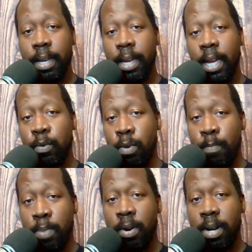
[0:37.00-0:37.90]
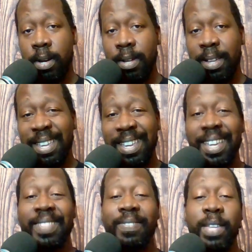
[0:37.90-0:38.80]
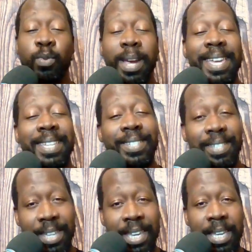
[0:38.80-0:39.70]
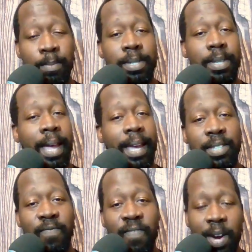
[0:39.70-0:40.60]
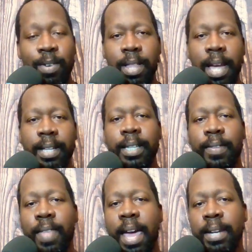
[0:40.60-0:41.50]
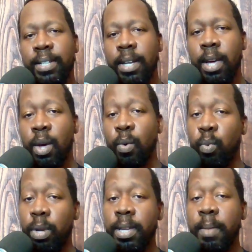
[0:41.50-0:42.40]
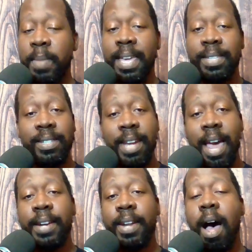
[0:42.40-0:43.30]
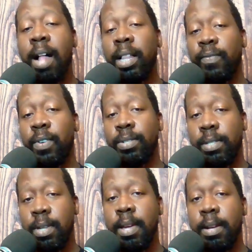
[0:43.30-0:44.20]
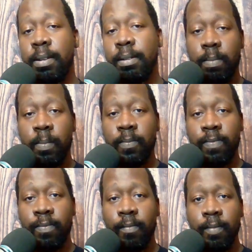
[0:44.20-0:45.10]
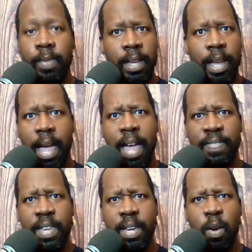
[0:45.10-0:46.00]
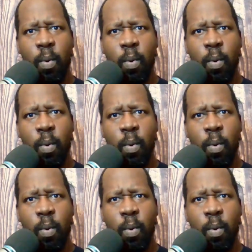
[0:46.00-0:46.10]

in Roberta. That's right, it seems like it's very likely that William is not Oliver's son. I think